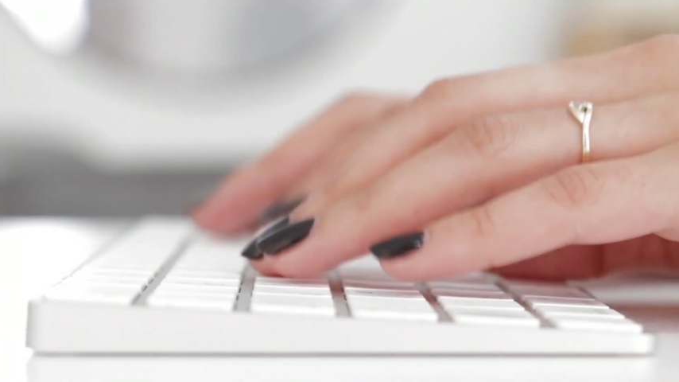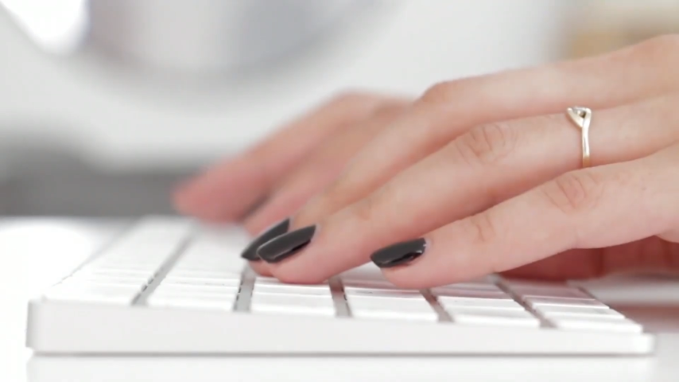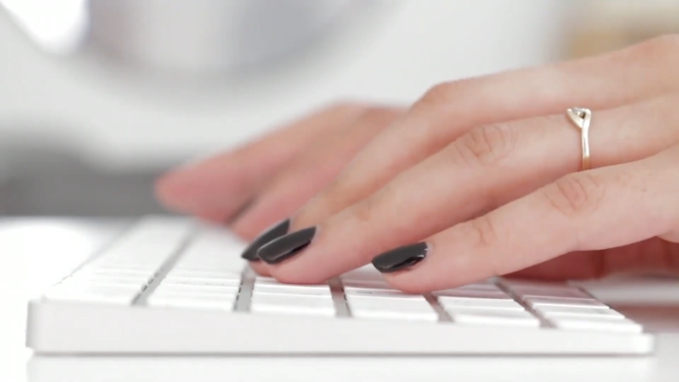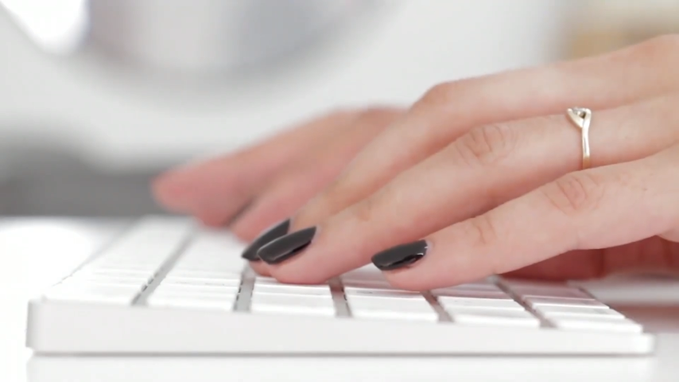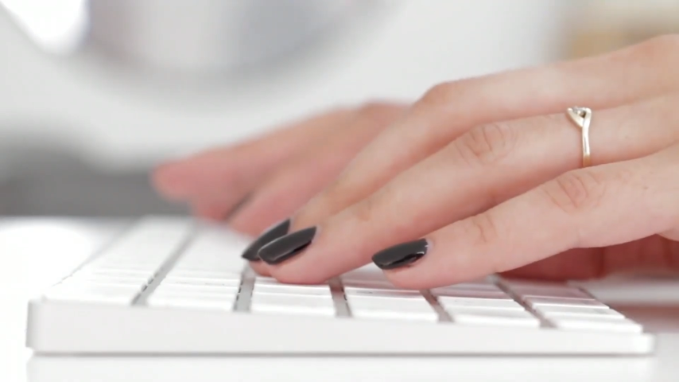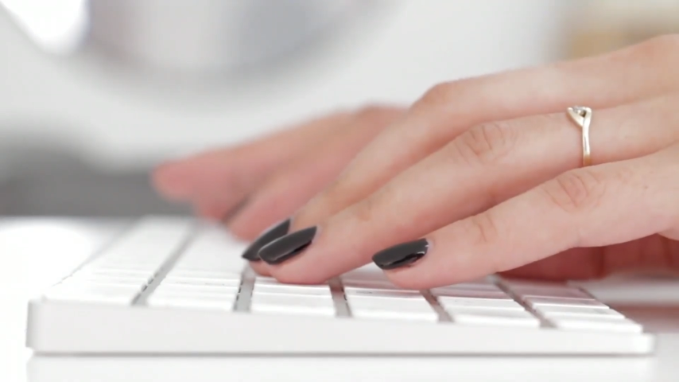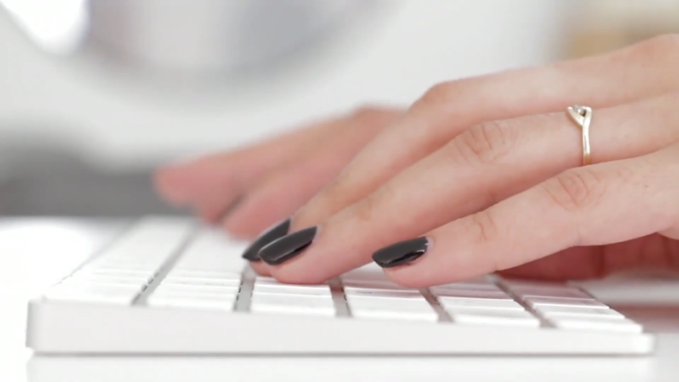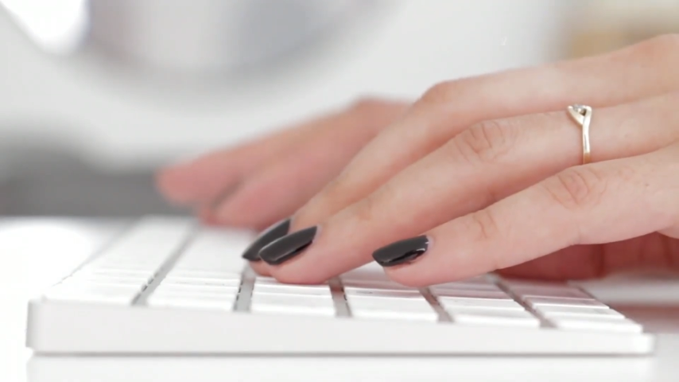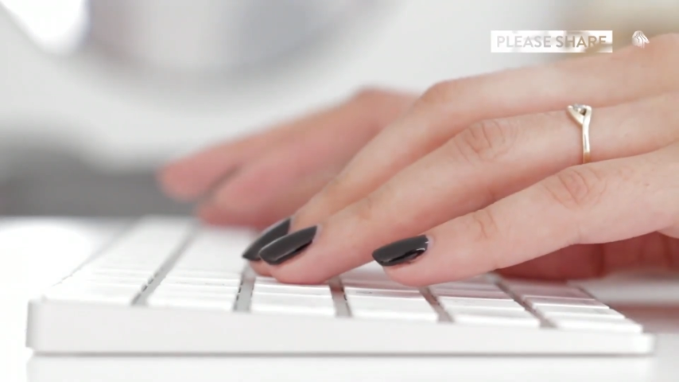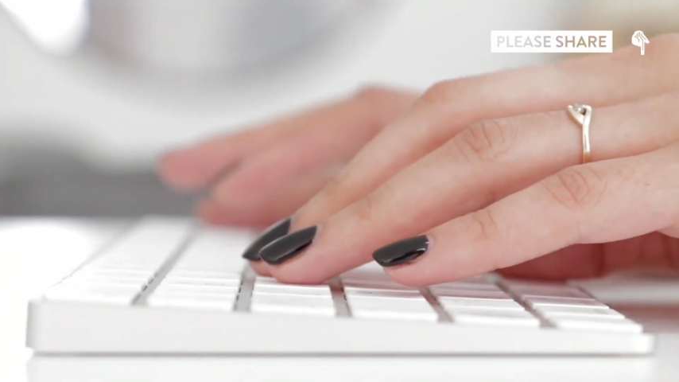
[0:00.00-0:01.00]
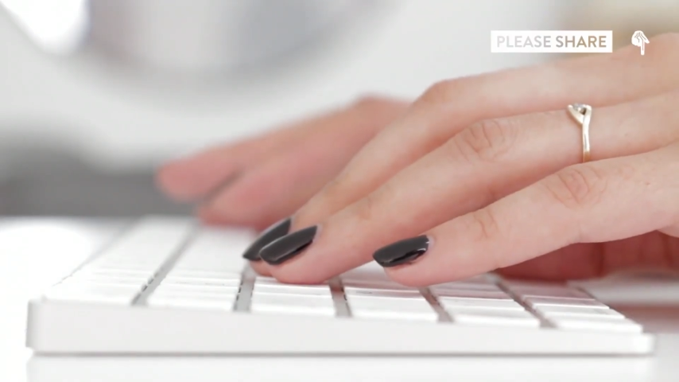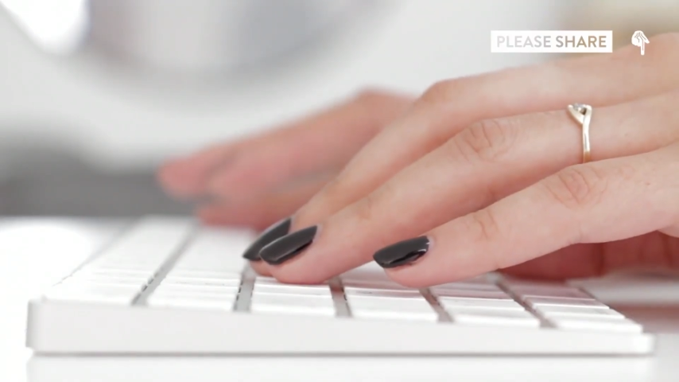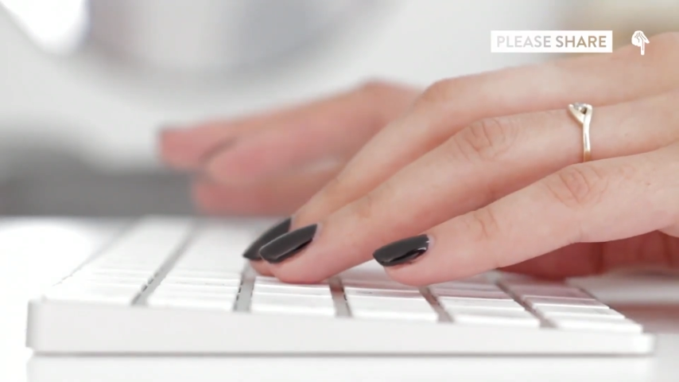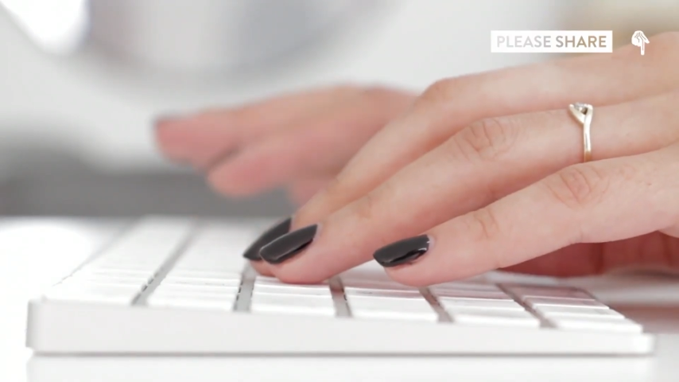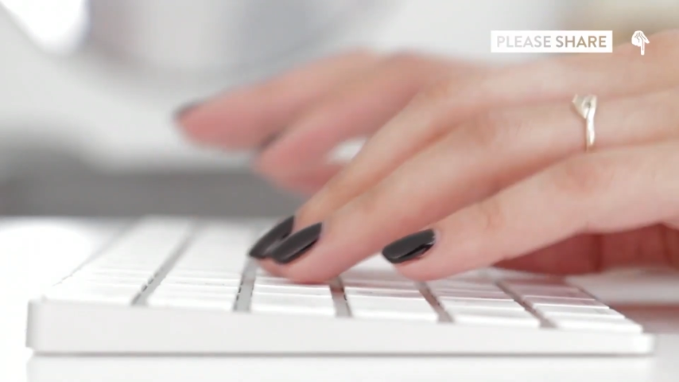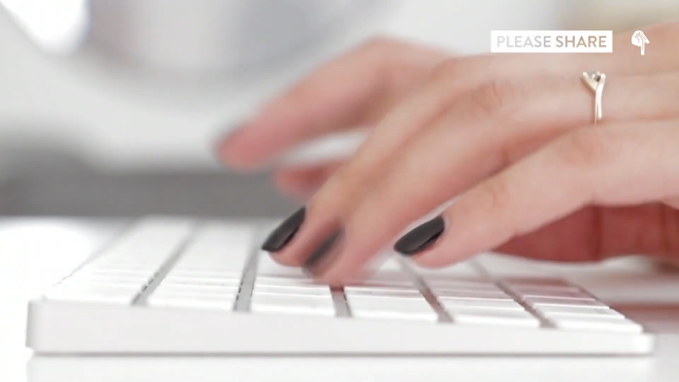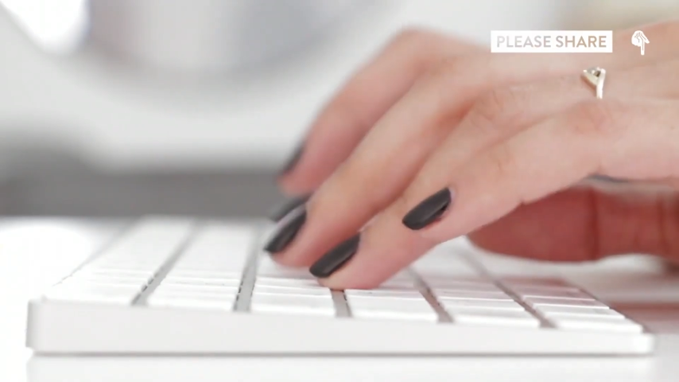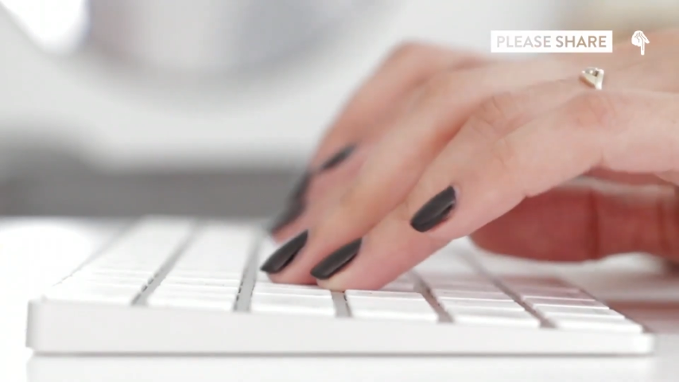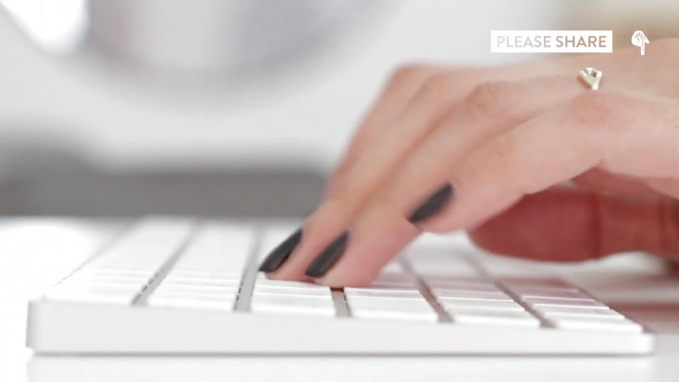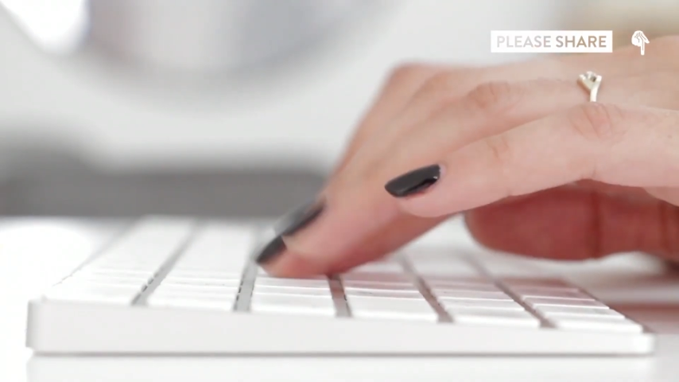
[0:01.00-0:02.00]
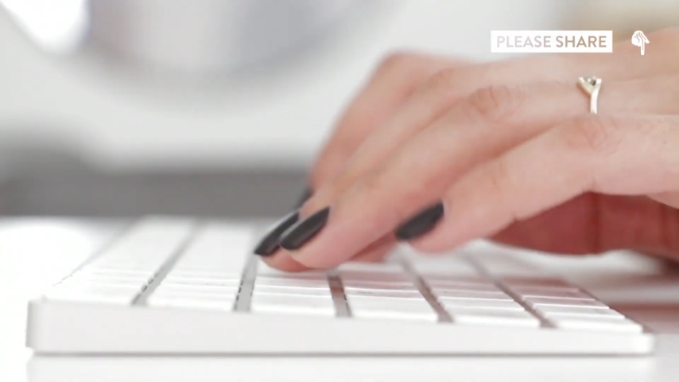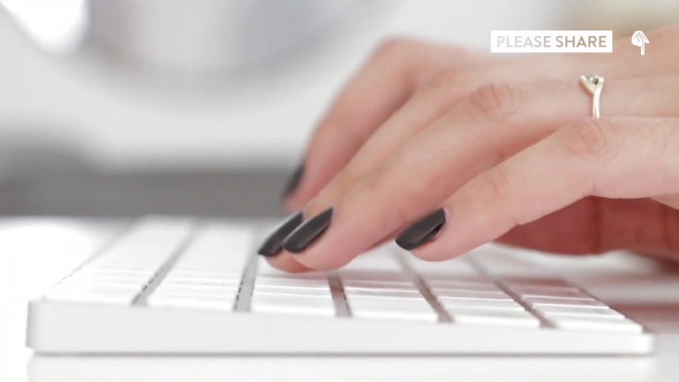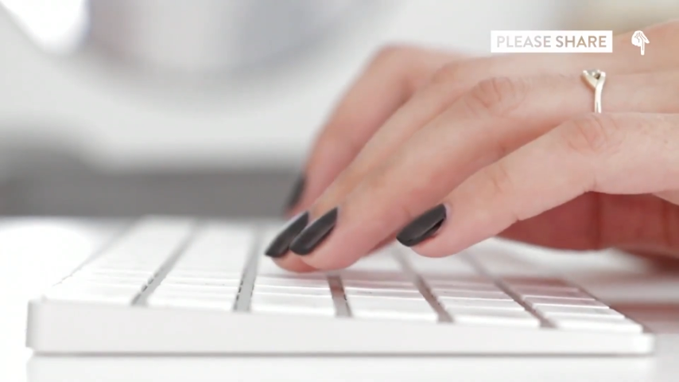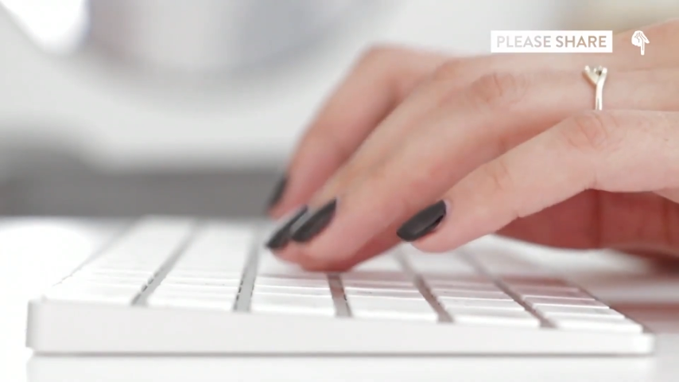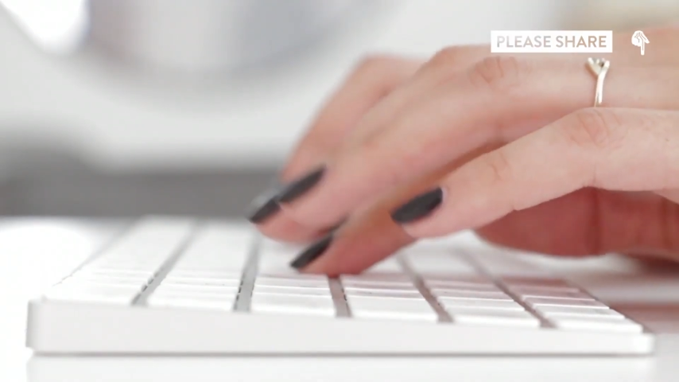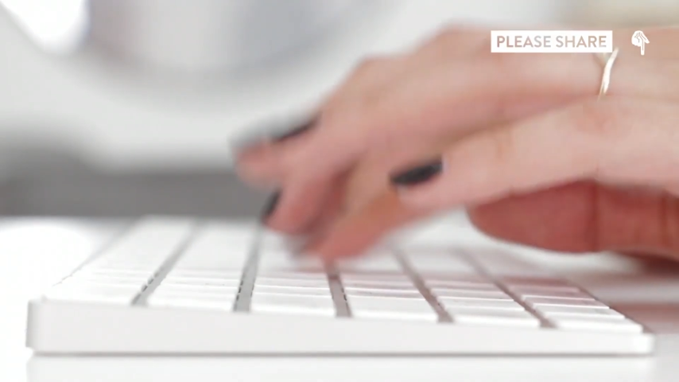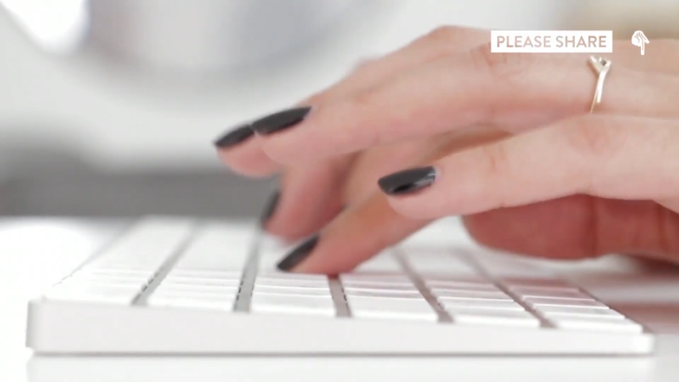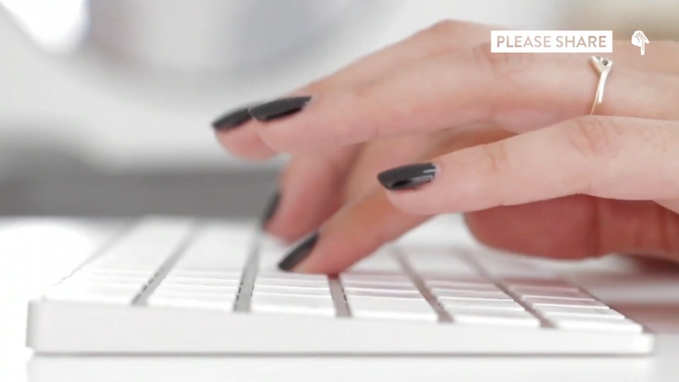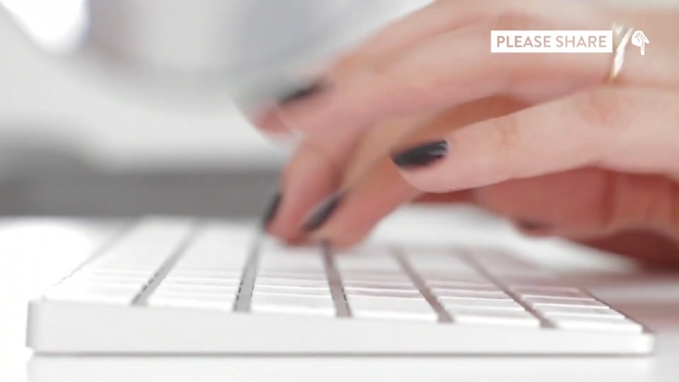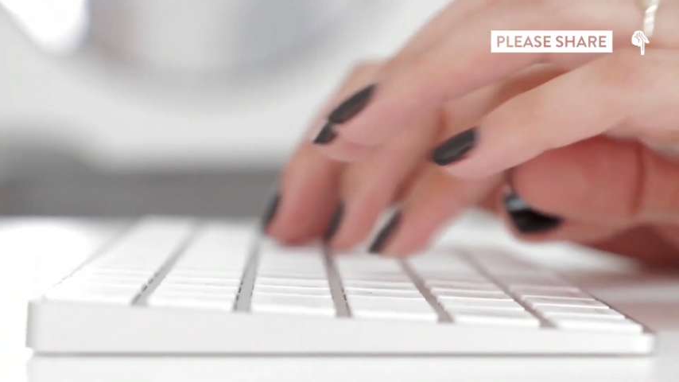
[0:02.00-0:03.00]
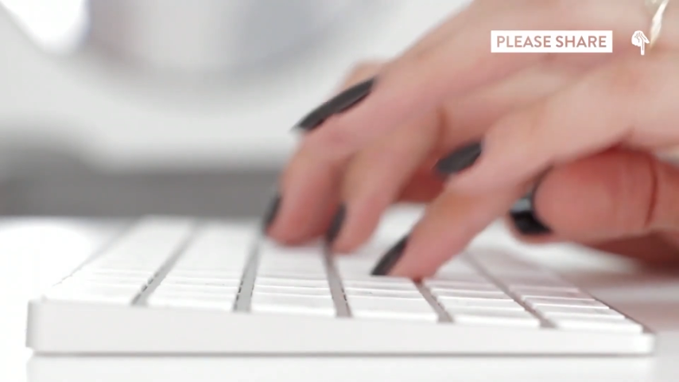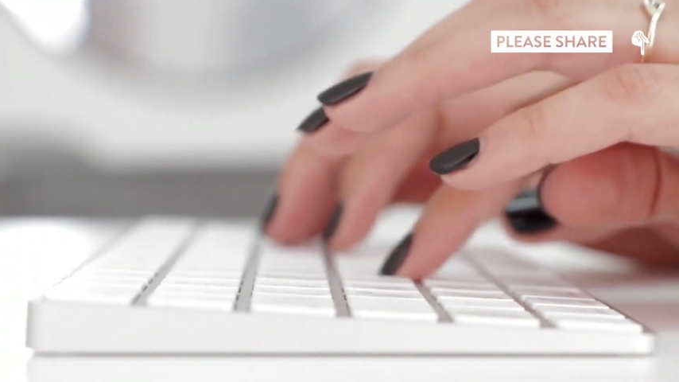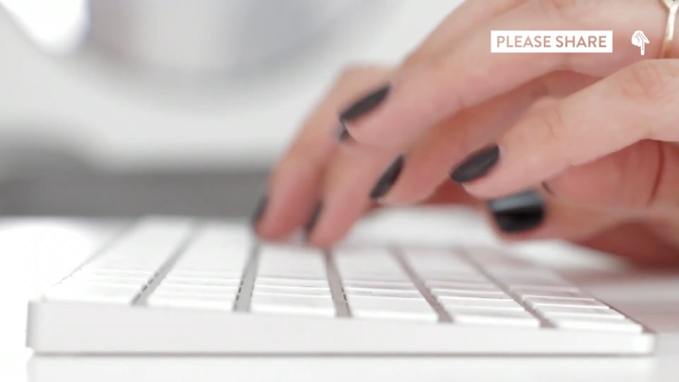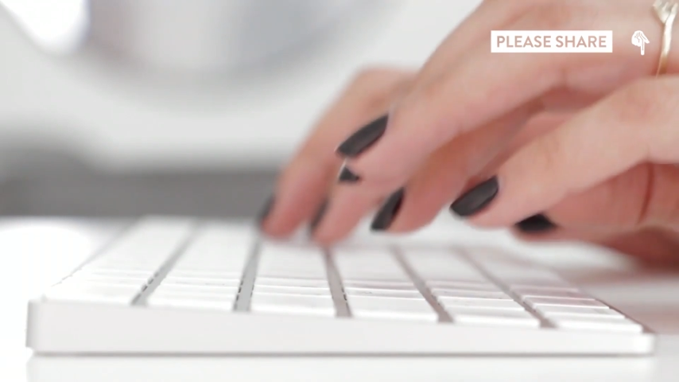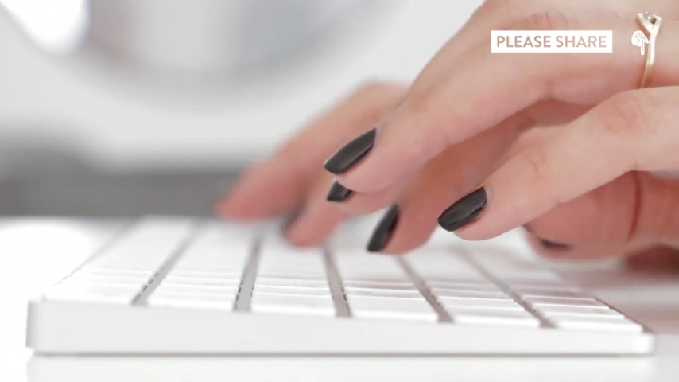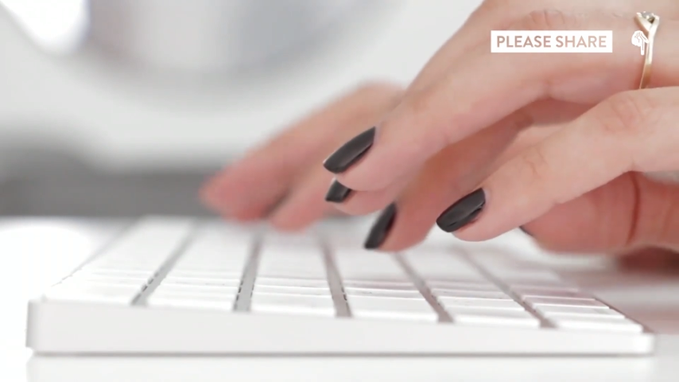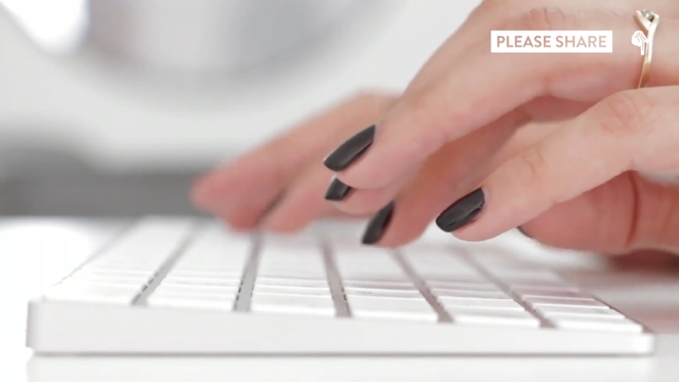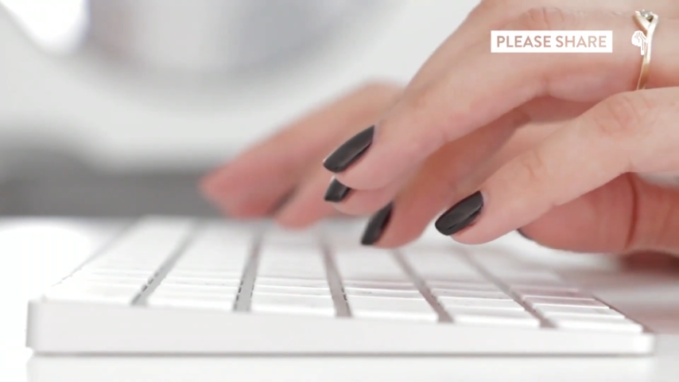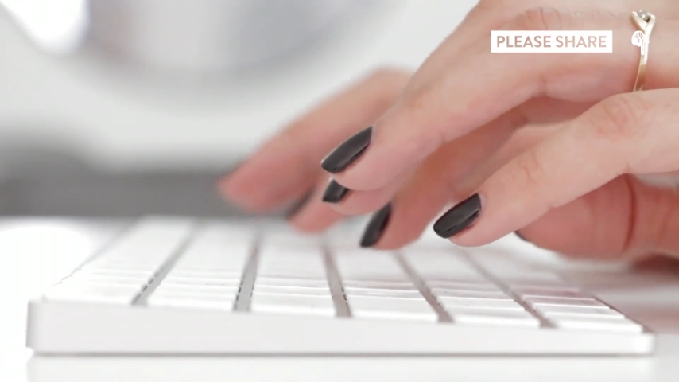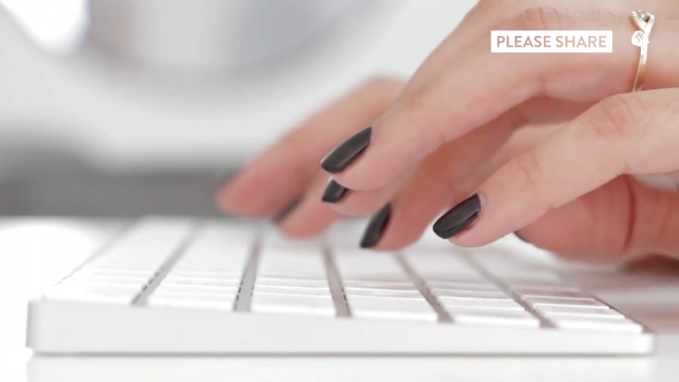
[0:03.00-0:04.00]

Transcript: [unreadable: no face in view]